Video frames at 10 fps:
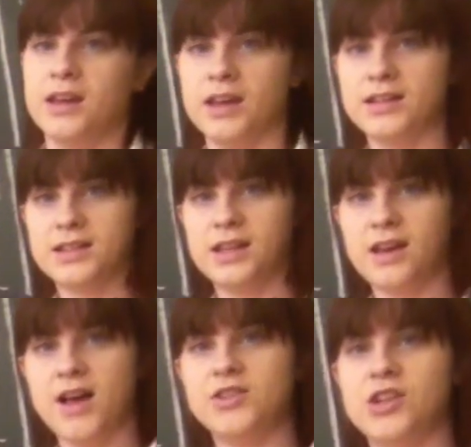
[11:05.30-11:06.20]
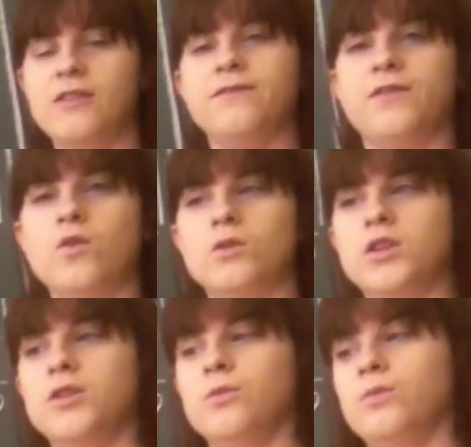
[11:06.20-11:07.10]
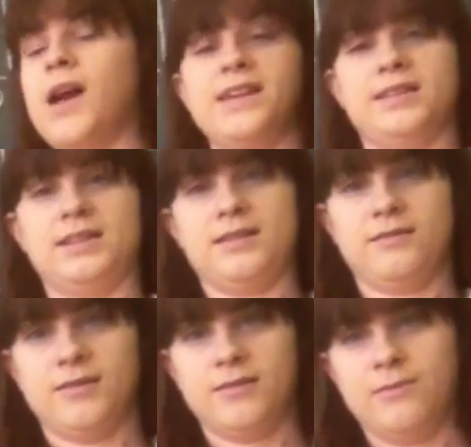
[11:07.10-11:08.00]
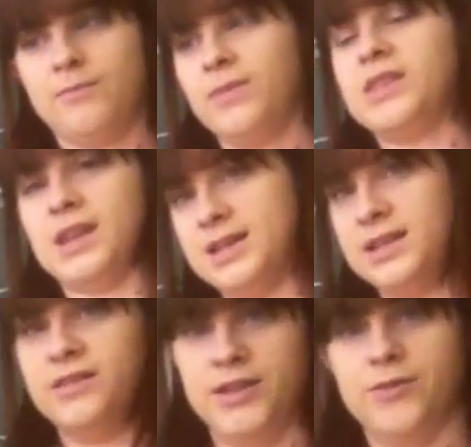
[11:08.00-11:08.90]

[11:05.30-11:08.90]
It's the kanji for right, as in the